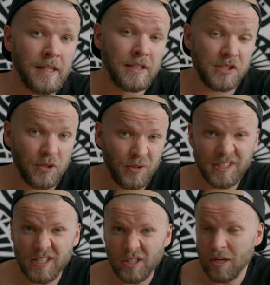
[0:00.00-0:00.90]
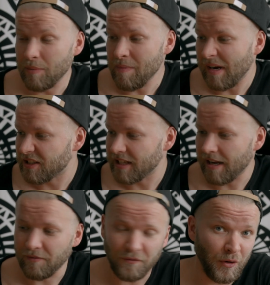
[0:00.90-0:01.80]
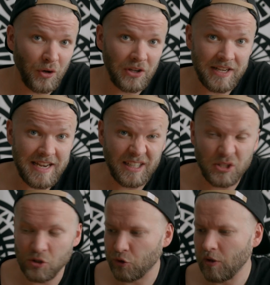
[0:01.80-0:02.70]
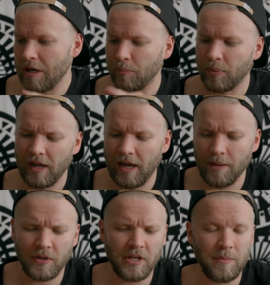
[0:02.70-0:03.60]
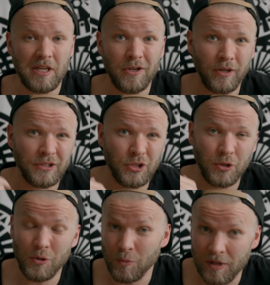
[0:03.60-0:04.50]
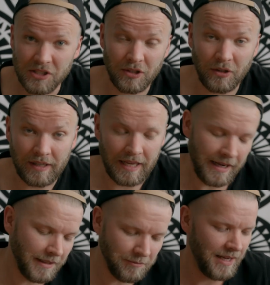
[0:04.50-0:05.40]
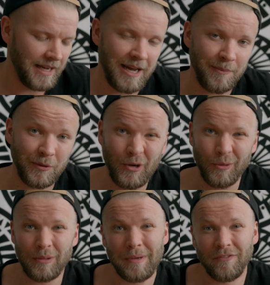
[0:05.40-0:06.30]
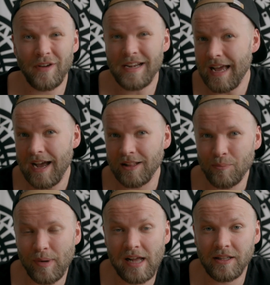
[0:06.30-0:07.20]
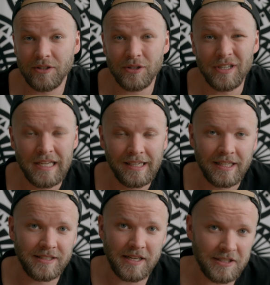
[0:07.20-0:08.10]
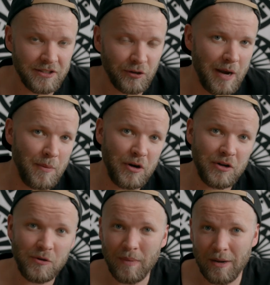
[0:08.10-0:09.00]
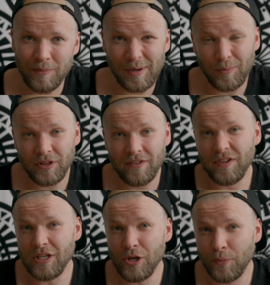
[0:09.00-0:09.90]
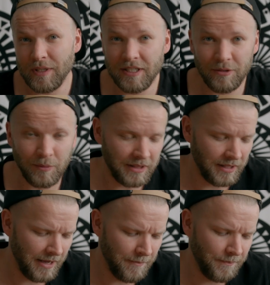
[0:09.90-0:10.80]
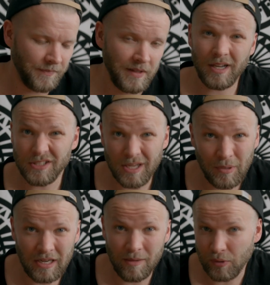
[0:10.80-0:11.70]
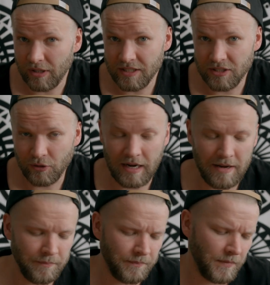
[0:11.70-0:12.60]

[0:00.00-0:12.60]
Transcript: So this is gonna be my setup for the next trip. I'm gonna be going to Whistler again. I'm going with my friend Alan Palander. He's an Instagrammer. You might remember the video we did with him on stepping up your Instagram.